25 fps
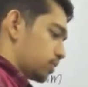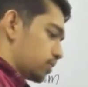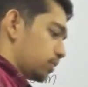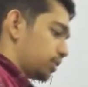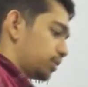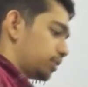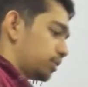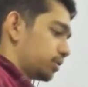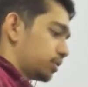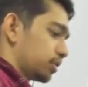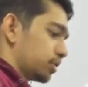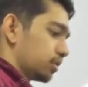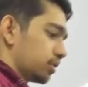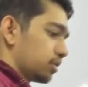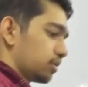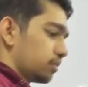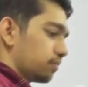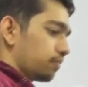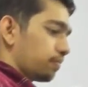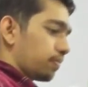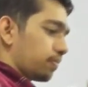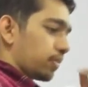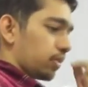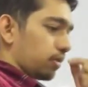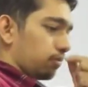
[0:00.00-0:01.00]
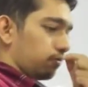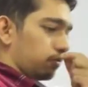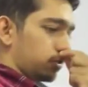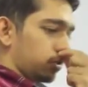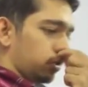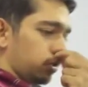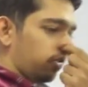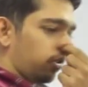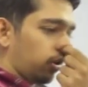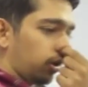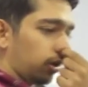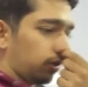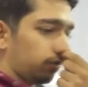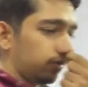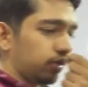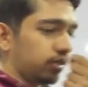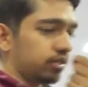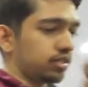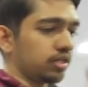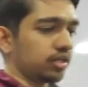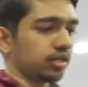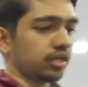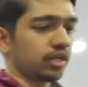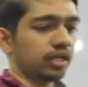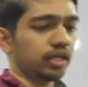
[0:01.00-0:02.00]
First question, which of the
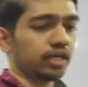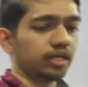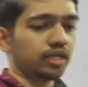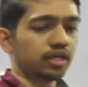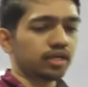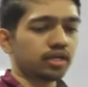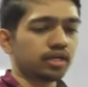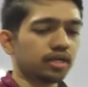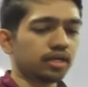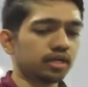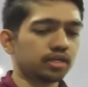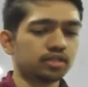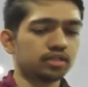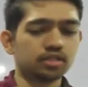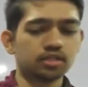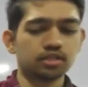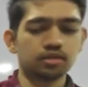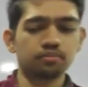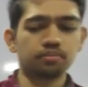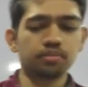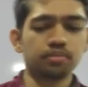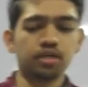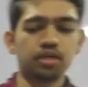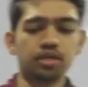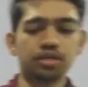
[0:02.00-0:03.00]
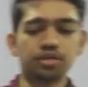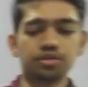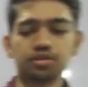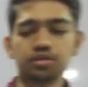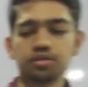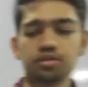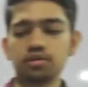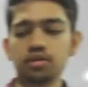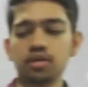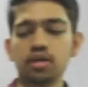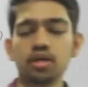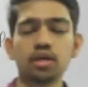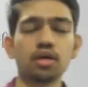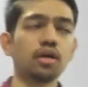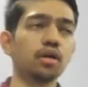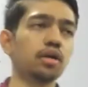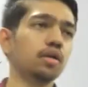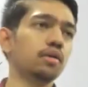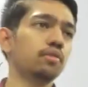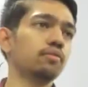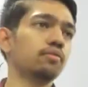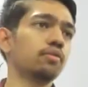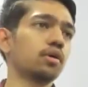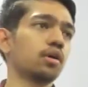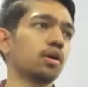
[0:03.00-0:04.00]
following is the incorrect combination
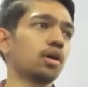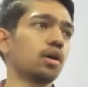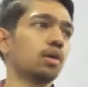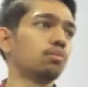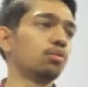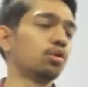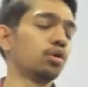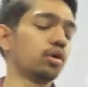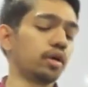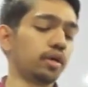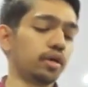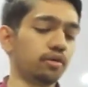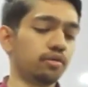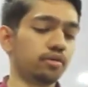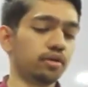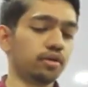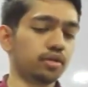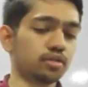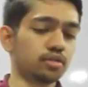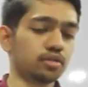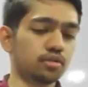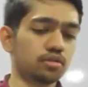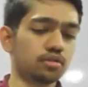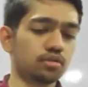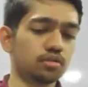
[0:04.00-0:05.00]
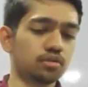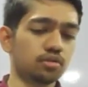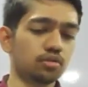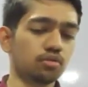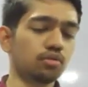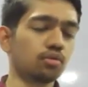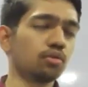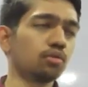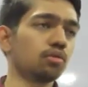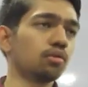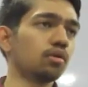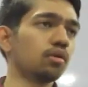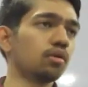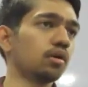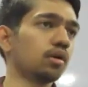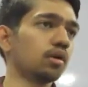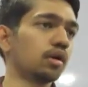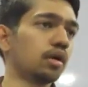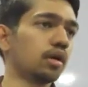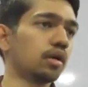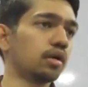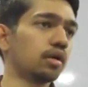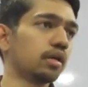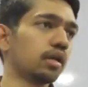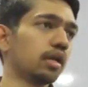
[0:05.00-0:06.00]
regarding carbohydrates? So
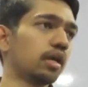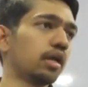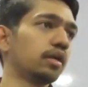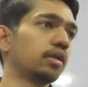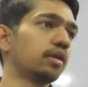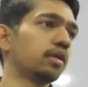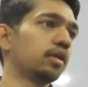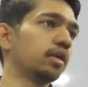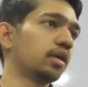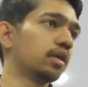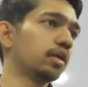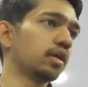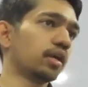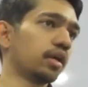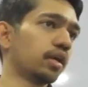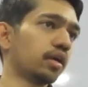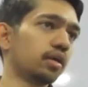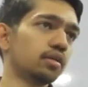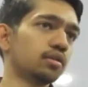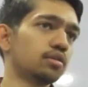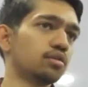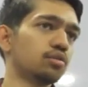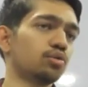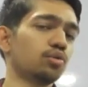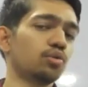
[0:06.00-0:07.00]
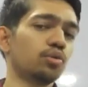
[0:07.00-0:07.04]
underline incorrect.